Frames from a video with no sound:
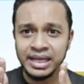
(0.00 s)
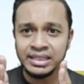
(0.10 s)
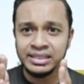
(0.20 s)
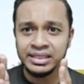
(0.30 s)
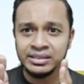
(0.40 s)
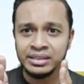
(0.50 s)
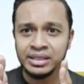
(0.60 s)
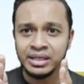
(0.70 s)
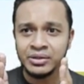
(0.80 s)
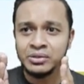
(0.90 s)
and then
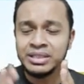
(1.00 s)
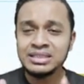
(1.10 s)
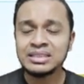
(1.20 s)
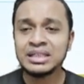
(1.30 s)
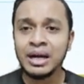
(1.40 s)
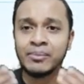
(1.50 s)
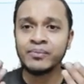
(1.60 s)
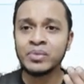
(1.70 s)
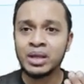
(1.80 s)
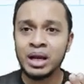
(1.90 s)
you describe
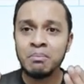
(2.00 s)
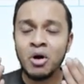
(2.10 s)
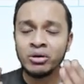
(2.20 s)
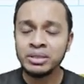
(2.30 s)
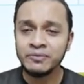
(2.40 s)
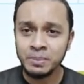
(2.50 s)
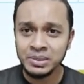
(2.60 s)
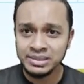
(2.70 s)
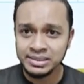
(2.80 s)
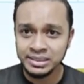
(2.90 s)
about the
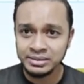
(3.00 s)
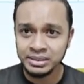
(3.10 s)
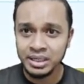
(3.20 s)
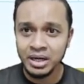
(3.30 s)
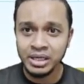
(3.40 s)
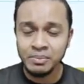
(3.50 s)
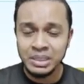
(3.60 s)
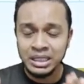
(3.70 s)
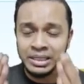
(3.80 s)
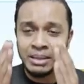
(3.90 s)
person. Okay,
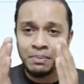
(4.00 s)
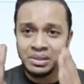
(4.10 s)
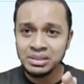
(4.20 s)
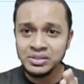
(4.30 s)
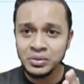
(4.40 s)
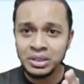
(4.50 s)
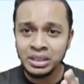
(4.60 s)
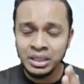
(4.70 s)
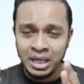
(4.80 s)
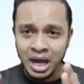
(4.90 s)
bila nampak
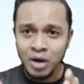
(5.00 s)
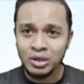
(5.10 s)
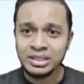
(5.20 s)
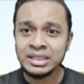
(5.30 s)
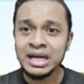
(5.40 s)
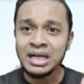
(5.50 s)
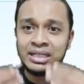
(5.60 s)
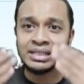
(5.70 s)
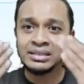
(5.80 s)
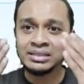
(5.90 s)
seseorang, awak
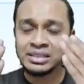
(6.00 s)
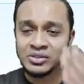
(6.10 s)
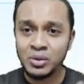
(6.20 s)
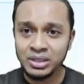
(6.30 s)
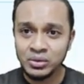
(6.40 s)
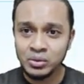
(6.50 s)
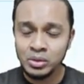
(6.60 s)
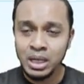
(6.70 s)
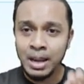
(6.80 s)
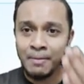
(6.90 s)
terangkan sesuatu
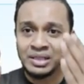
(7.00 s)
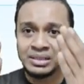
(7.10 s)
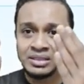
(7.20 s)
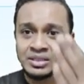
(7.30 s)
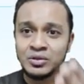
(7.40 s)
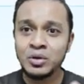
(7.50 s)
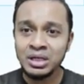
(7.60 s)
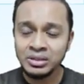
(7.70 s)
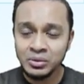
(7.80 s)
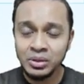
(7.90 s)
pasal
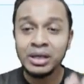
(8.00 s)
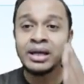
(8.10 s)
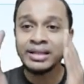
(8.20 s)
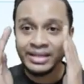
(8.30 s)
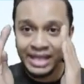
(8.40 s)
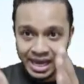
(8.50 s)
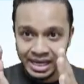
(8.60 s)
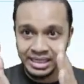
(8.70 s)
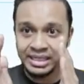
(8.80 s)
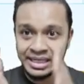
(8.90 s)
seseorang tu,
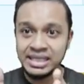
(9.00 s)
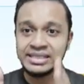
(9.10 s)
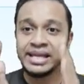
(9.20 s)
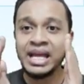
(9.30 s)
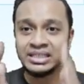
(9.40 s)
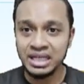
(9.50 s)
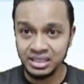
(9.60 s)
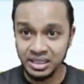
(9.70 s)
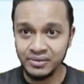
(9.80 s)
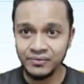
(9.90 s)
that is
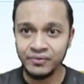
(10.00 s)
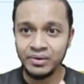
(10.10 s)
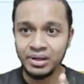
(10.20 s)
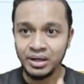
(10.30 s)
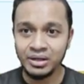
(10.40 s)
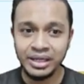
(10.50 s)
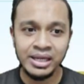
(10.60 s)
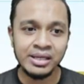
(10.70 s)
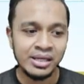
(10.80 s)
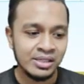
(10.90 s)
adjective.
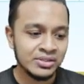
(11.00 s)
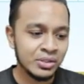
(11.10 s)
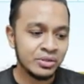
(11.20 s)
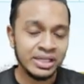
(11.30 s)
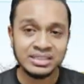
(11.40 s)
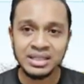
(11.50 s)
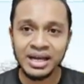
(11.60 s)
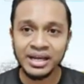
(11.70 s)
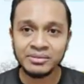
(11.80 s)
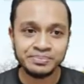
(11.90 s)
Okay, so next
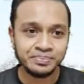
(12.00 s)
slide.